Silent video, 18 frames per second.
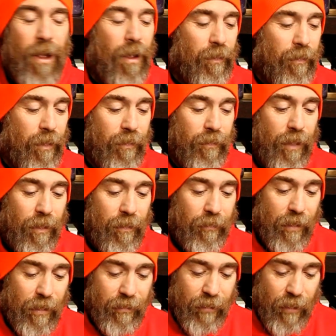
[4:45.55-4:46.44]
They, they,
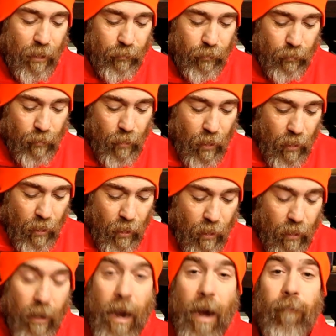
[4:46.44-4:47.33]
they tell you
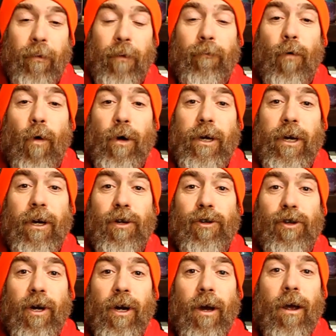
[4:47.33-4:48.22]
uh, every four
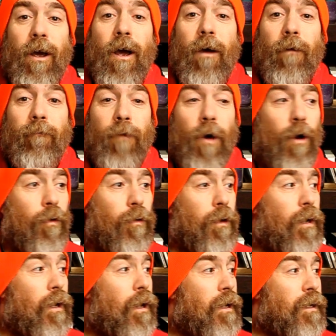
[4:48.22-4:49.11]
years you're going to vote
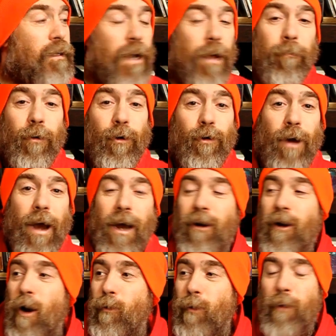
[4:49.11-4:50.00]

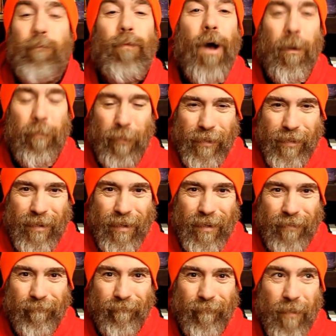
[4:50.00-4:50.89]
Democrat or
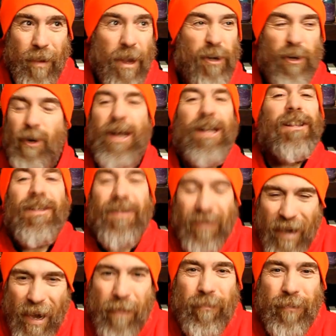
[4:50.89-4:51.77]
Republican and you get the
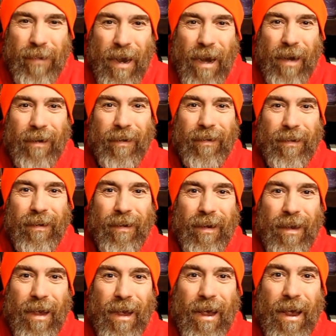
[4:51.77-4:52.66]
same thing
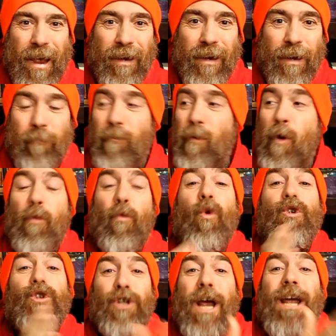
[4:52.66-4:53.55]
and then
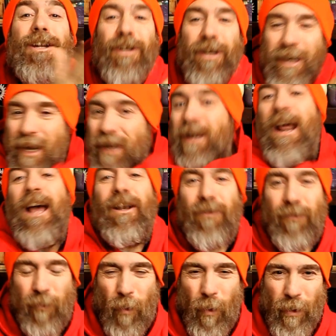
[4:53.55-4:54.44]
we'll change it in the next
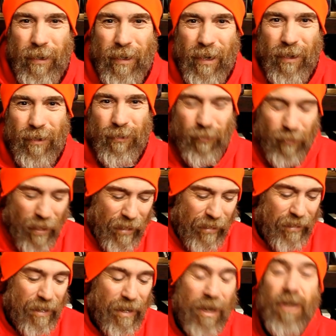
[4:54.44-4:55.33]
four years
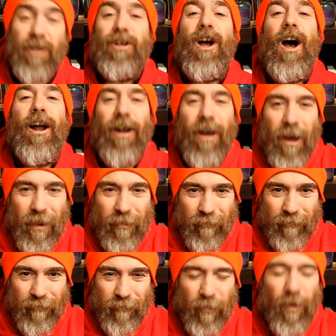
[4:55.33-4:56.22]
right it's gone
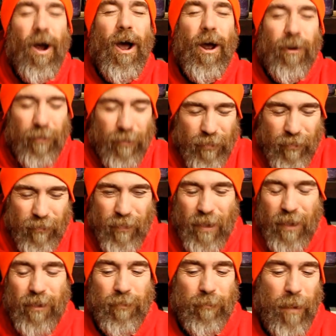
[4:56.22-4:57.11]
on for hundreds of
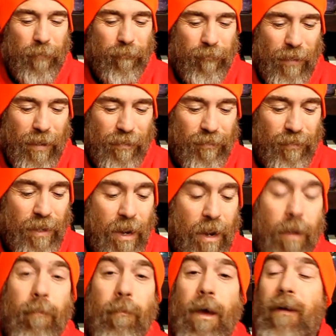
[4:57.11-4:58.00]
years my friends
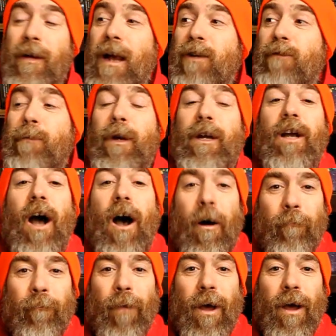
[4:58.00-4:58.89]
and that's
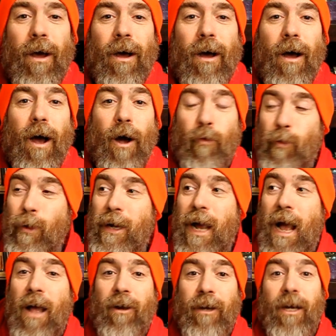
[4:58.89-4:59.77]
become a
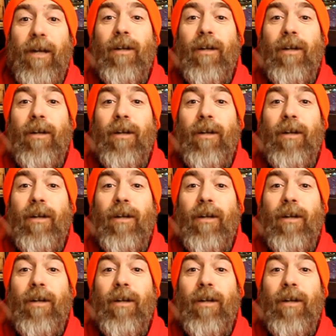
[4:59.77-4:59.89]
reality.